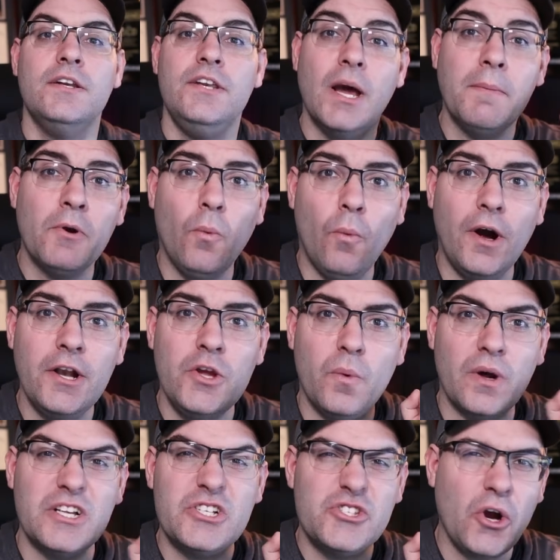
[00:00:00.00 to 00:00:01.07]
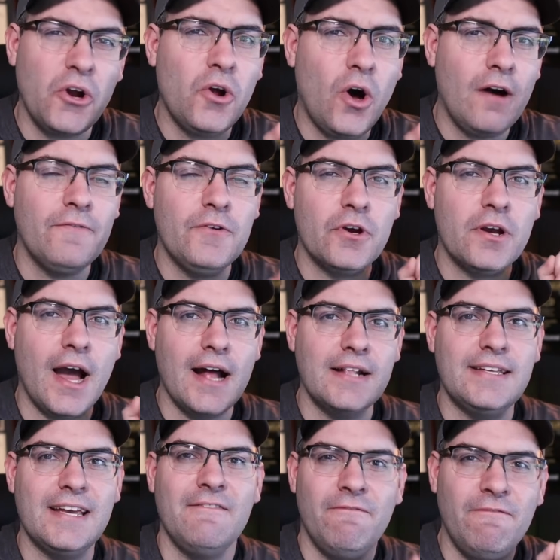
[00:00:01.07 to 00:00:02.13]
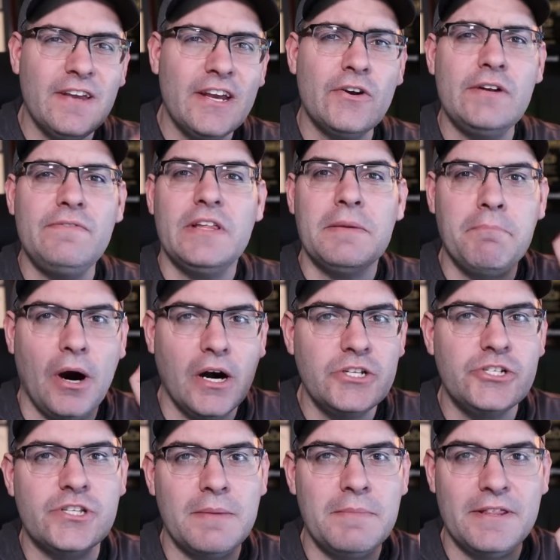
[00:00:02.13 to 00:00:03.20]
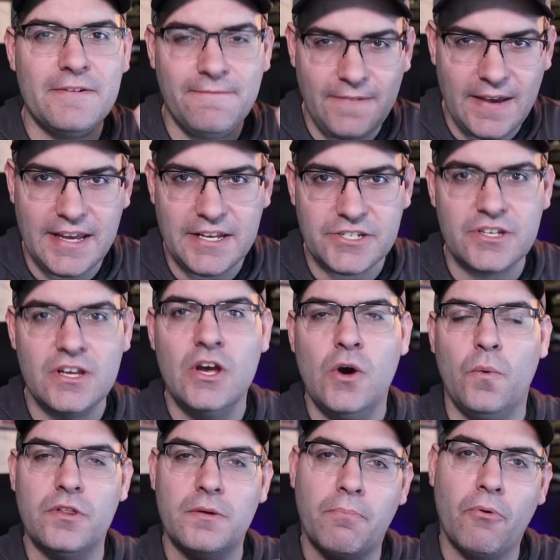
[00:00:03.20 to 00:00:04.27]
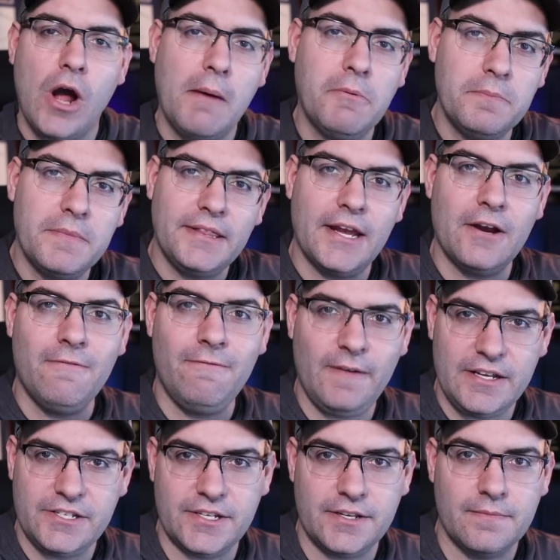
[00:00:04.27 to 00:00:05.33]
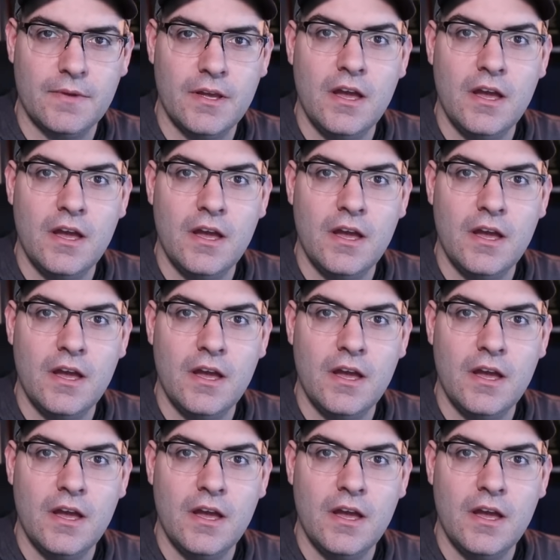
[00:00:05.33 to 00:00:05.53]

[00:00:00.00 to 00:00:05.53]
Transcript: Number one, you wanna start off your content figuratively punch them in the face with a problem that they are facing.